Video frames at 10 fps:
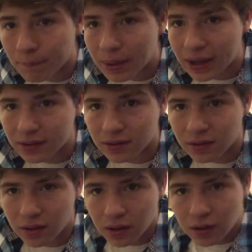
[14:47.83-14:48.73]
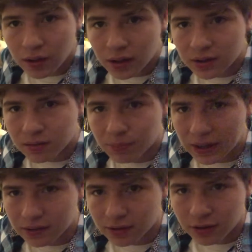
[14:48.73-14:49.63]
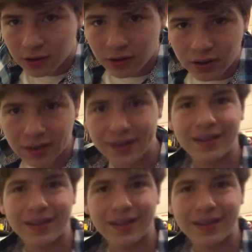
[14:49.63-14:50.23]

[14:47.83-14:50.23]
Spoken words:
back there.